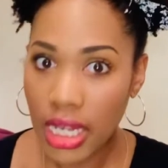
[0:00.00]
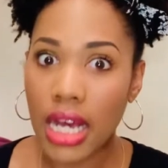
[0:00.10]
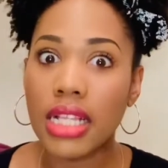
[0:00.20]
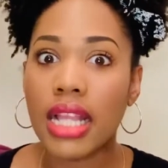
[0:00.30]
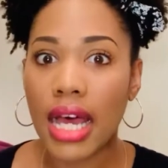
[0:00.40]

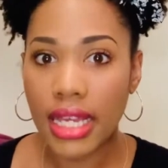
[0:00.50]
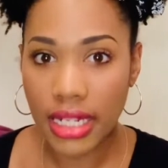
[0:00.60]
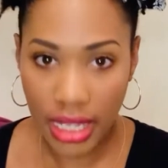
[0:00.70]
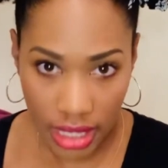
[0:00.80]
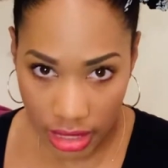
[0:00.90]
a lot
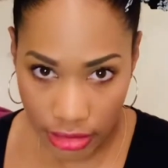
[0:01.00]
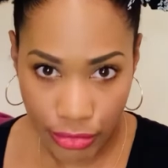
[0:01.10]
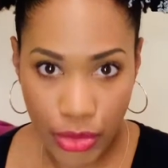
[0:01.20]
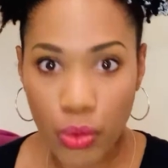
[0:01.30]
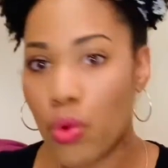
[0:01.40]

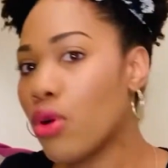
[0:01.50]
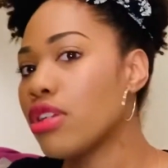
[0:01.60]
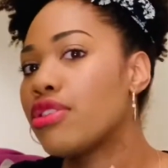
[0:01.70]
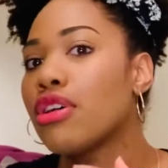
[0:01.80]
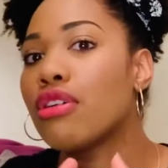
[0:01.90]
of the
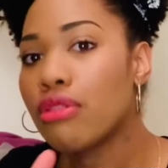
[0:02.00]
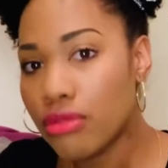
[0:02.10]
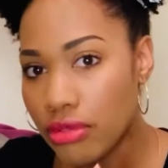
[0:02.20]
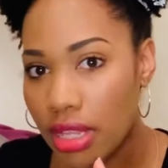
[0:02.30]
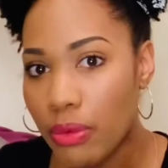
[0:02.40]
war
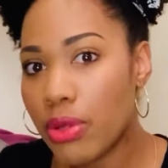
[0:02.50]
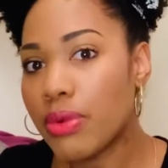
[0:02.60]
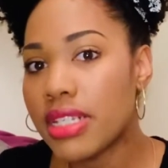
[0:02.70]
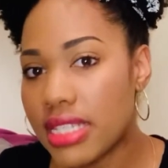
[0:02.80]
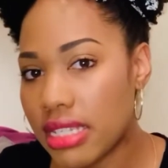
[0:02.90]
zone that we
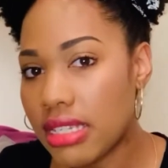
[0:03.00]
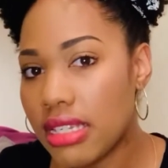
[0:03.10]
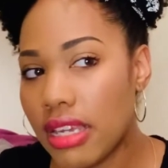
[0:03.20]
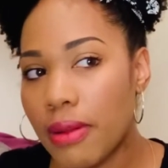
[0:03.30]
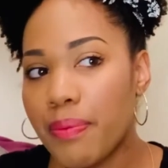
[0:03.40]
were
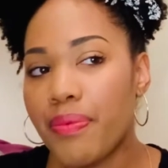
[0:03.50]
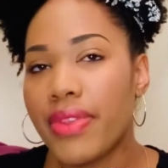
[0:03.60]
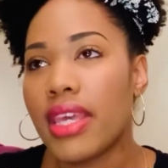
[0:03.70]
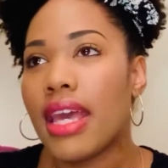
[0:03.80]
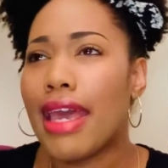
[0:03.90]
seeing.
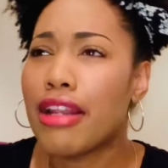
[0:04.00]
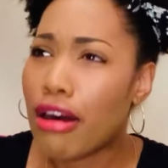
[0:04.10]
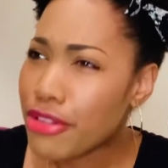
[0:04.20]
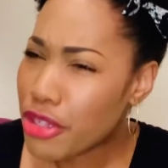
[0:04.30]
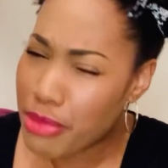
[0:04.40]
And
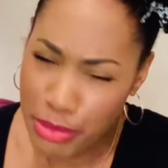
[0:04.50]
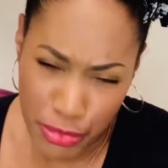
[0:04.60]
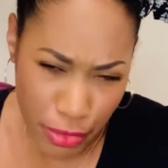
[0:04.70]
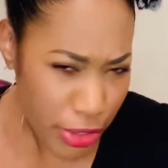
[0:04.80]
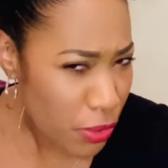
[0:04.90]
also maybe
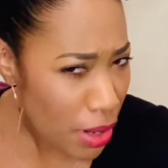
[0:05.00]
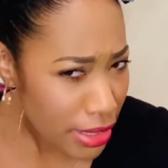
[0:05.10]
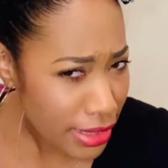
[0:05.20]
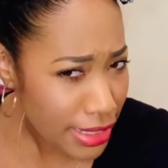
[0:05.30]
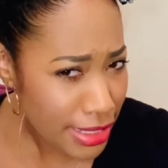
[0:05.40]
for
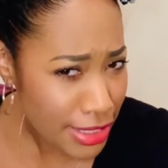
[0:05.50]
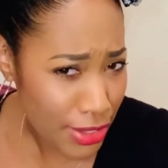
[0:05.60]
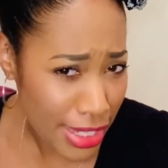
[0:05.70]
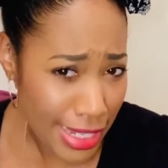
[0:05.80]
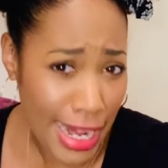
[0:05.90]
equality so
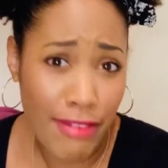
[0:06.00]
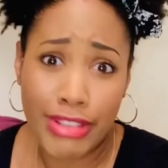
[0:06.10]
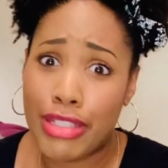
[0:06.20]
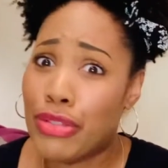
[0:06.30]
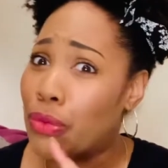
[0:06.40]
that it could have at
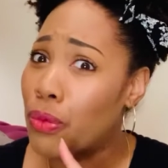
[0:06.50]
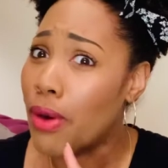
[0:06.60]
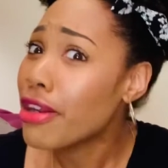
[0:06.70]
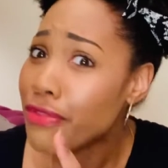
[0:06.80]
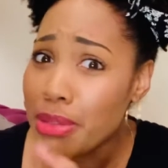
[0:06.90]
least
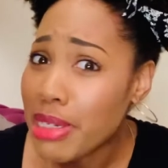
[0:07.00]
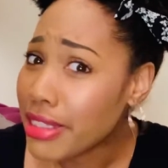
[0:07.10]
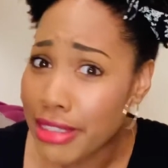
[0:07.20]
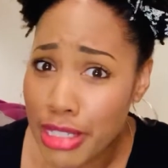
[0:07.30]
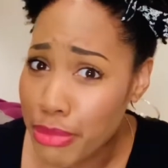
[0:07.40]
one female
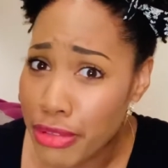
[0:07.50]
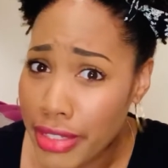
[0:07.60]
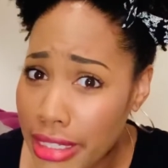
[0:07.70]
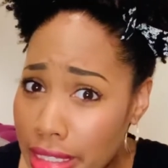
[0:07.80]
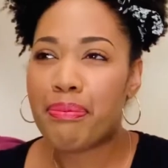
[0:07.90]
in this
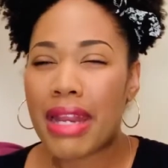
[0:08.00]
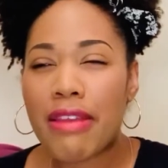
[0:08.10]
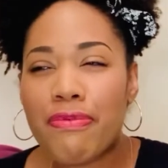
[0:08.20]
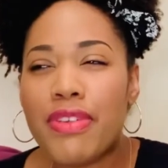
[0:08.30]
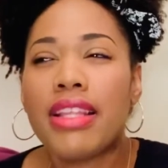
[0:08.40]
movie. But I
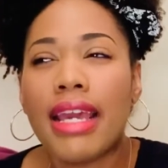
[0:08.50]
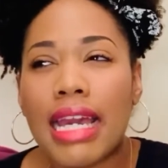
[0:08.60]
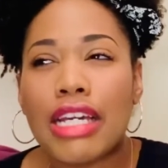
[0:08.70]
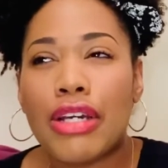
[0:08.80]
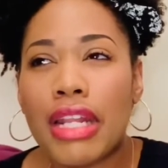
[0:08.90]
feel like I
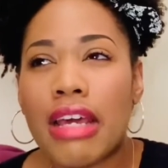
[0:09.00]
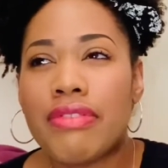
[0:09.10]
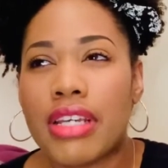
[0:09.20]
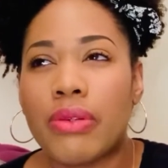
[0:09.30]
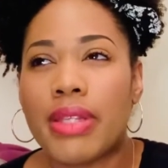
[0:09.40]
could have
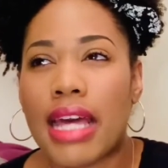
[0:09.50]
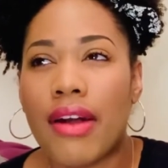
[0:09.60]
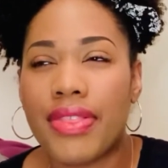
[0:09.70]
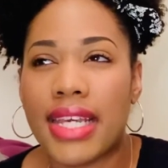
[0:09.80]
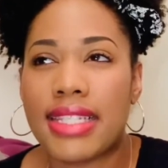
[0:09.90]
done
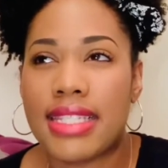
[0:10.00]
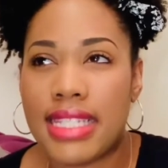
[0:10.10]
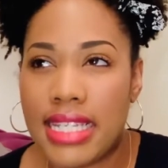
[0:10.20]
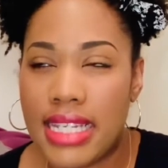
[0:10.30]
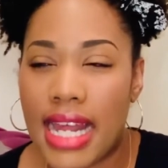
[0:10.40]
without that
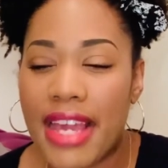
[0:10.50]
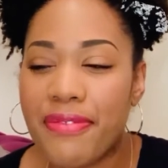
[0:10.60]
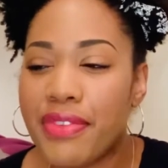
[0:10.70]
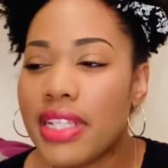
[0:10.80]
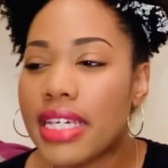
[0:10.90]
scene. I
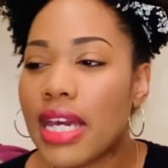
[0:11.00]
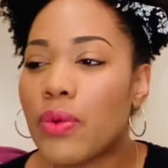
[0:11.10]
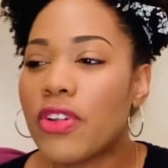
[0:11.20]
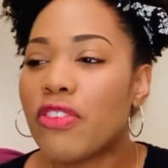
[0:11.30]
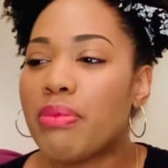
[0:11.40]
feel like I
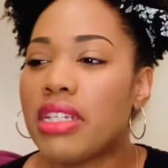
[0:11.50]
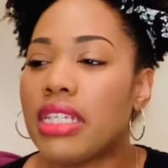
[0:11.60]
would have been